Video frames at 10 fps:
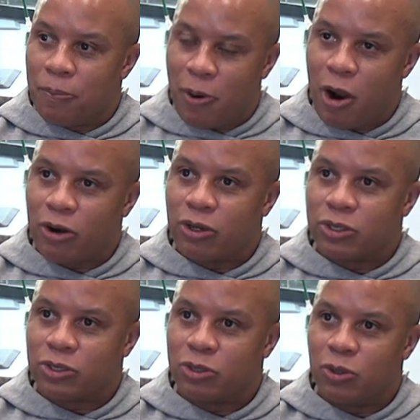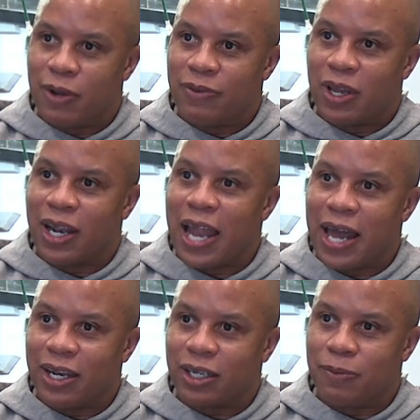partners who have done a
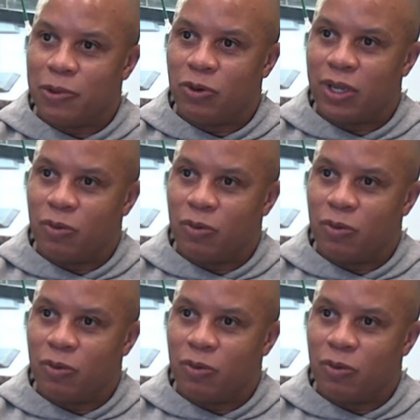lot in the community,